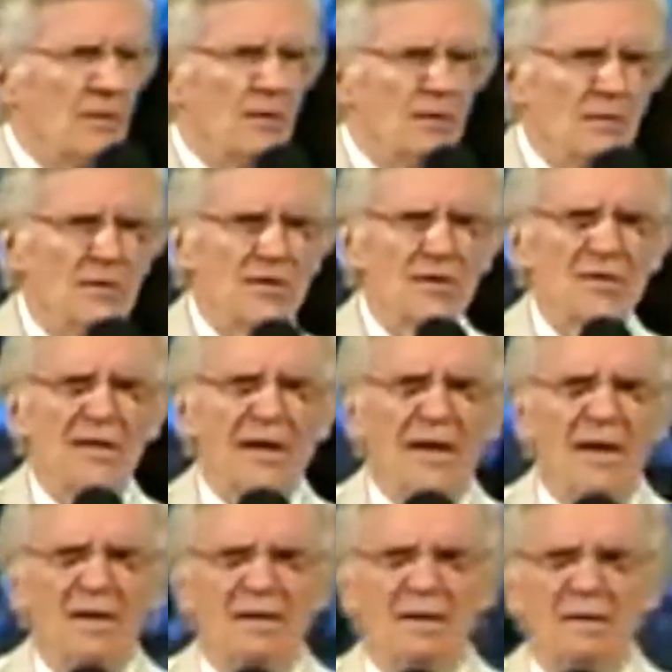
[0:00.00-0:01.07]
Do you
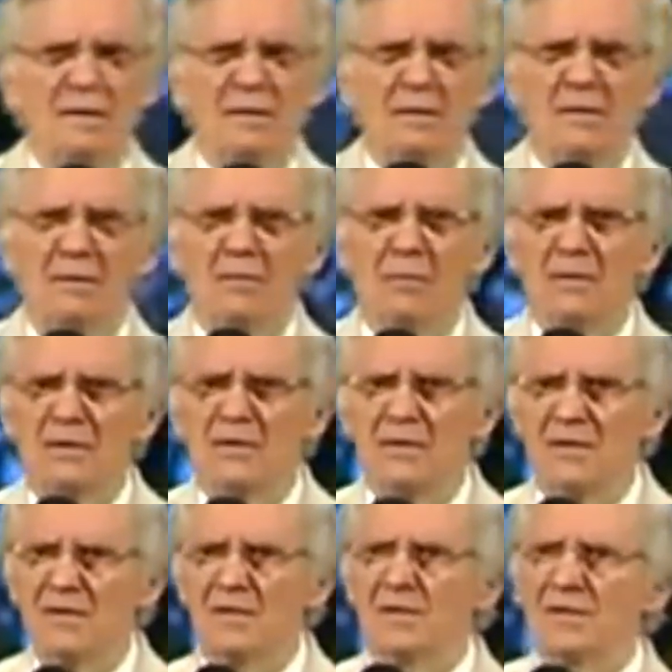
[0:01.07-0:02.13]
understand what
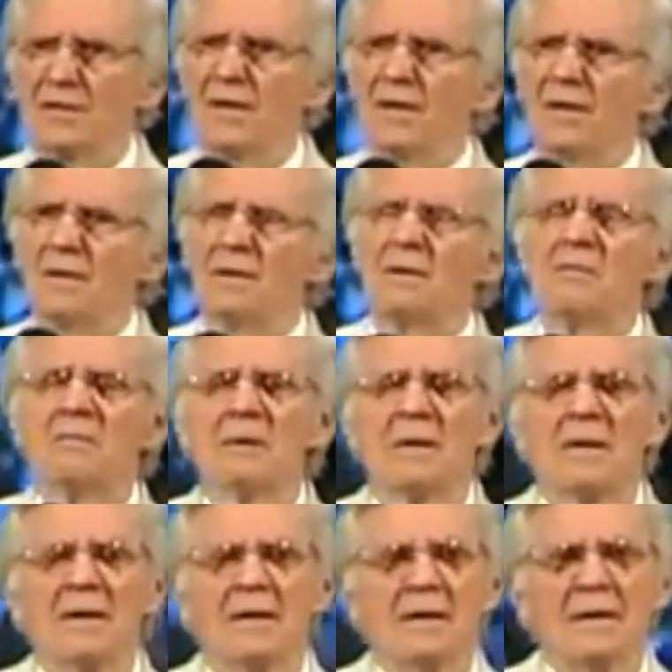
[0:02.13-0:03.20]
this is saying?
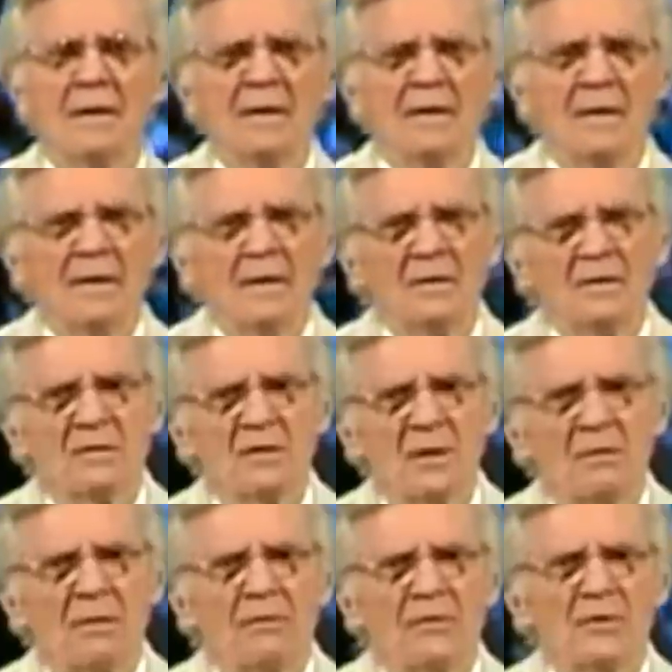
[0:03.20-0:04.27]

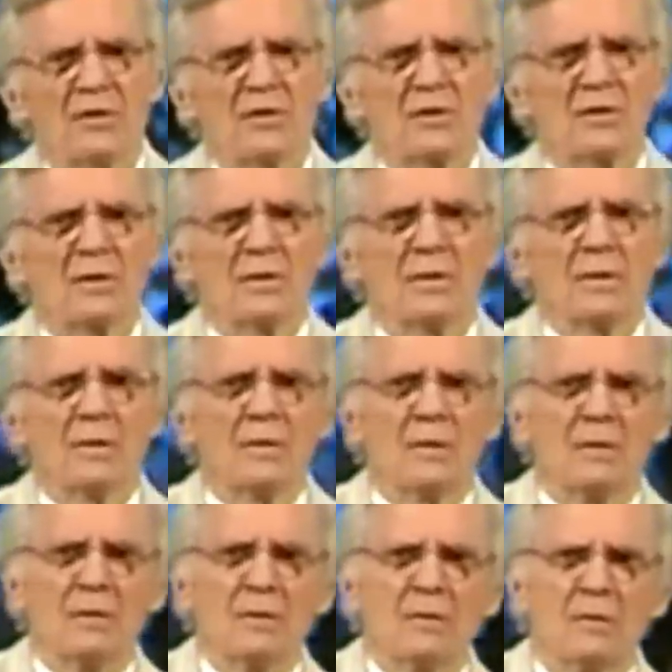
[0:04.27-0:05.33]
Some of us
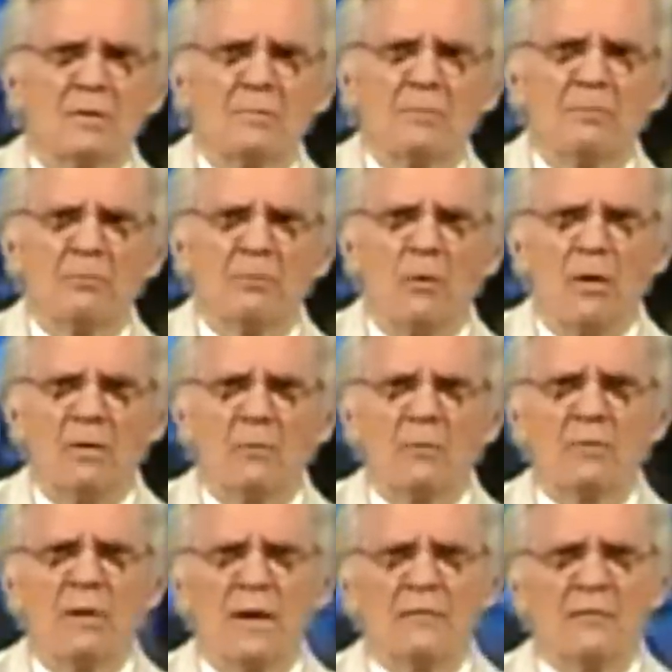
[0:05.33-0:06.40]
uh, who walk
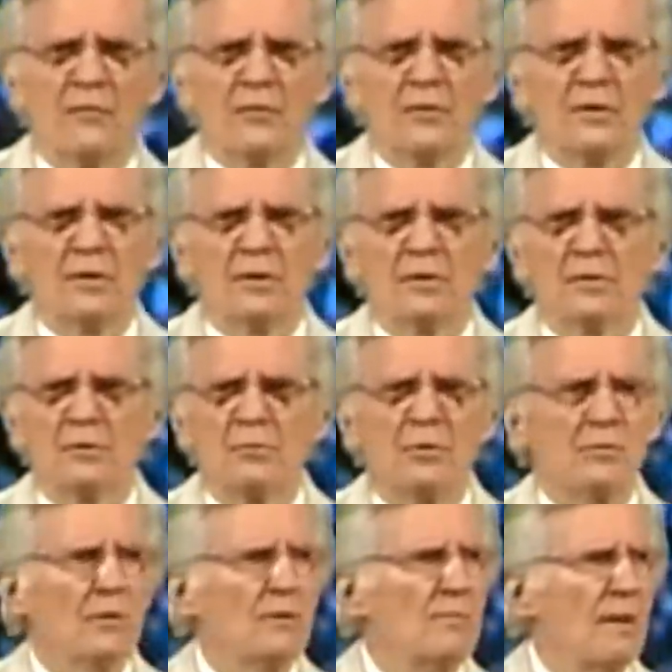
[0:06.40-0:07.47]
with God for years,
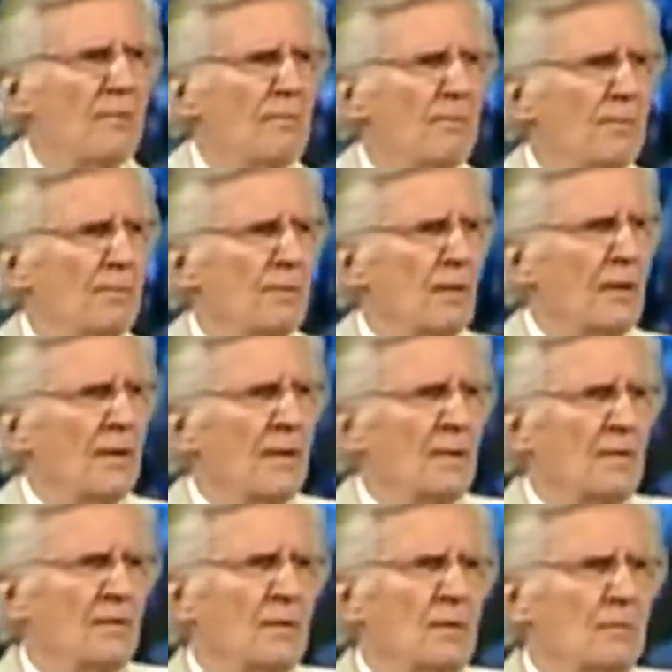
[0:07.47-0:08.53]
we remember
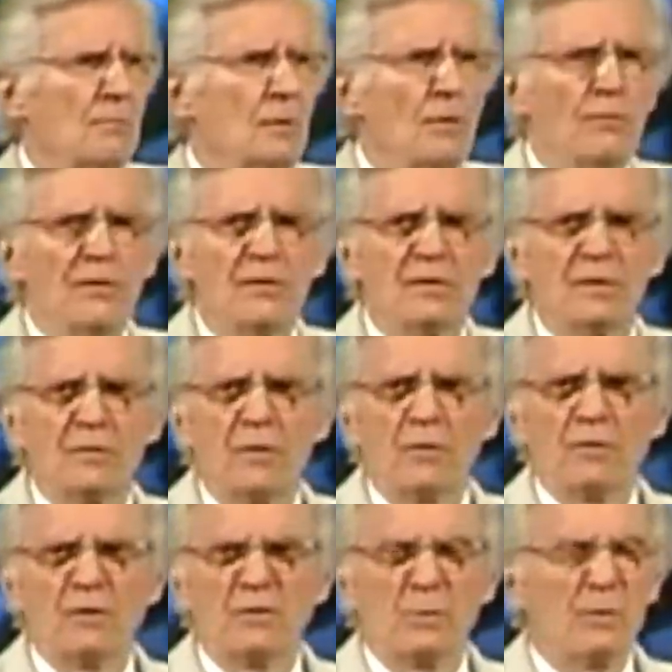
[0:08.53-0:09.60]
the movings of the
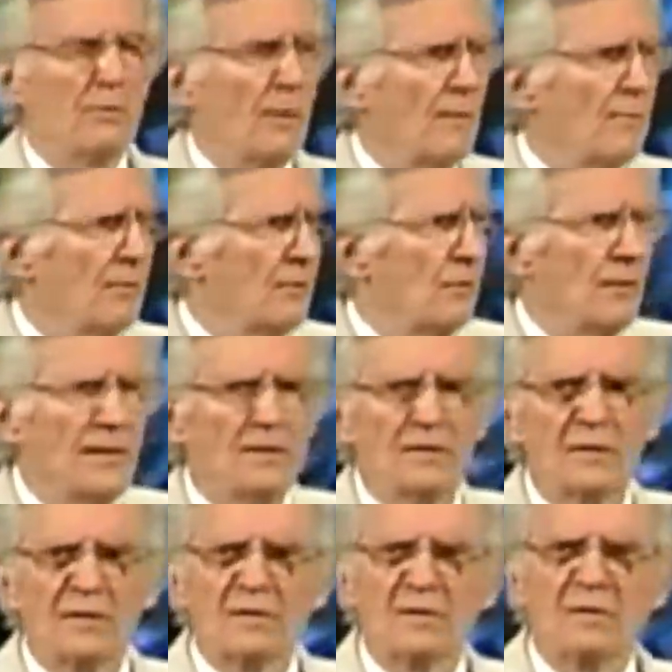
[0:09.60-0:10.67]
Holy Spirit, remember the great
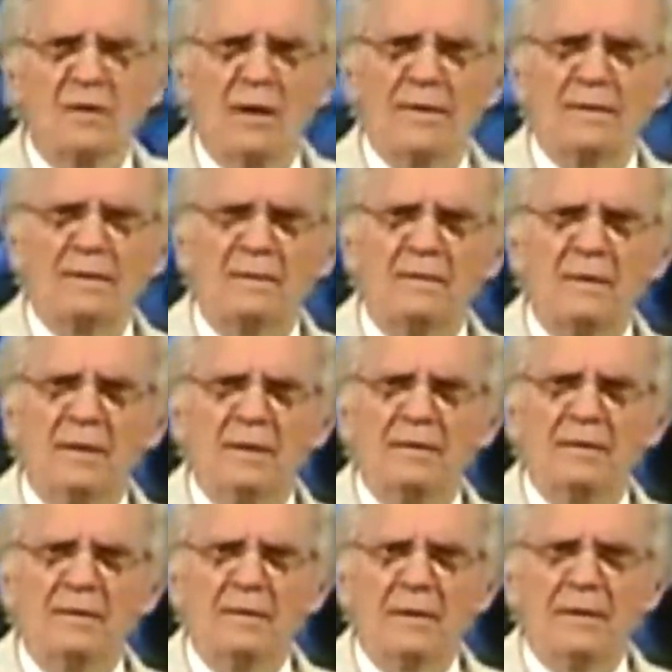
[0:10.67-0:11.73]
things God
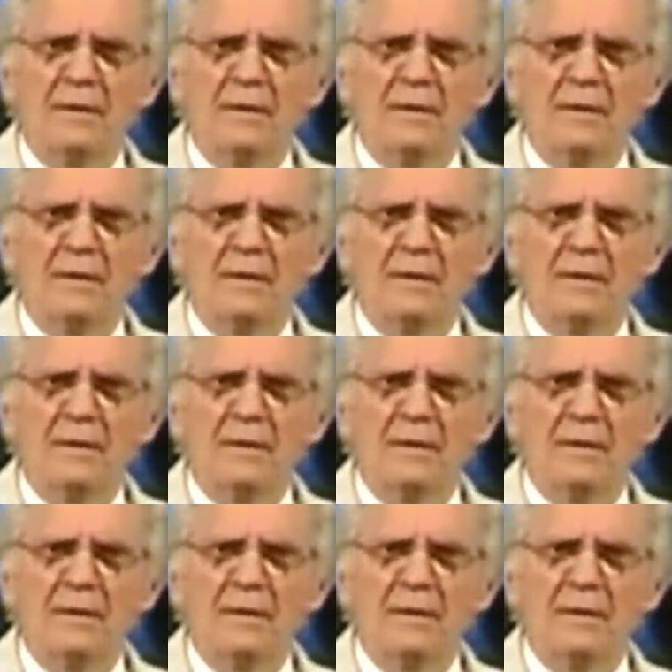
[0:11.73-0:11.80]
did.